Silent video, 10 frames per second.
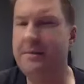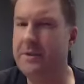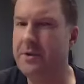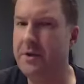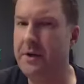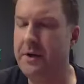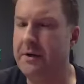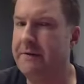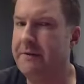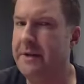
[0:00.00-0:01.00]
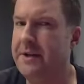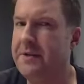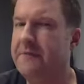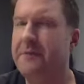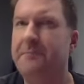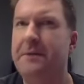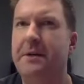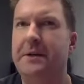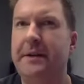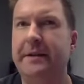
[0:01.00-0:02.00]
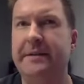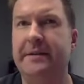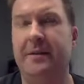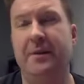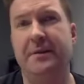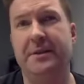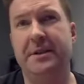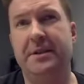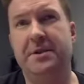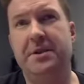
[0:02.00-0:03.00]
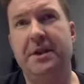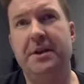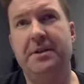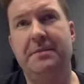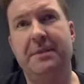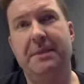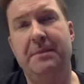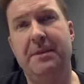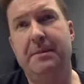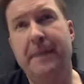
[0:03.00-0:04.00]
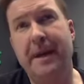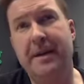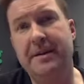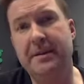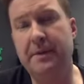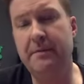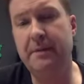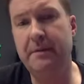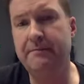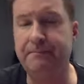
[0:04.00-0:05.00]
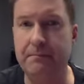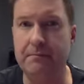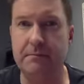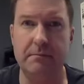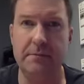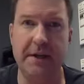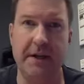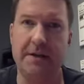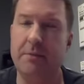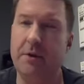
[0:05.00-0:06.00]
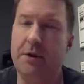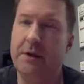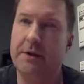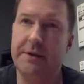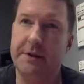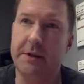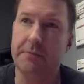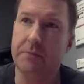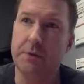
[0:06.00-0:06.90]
majority of your information from nowadays? Obviously, it's changed. I mean, maybe in the past it would have been textbooks or,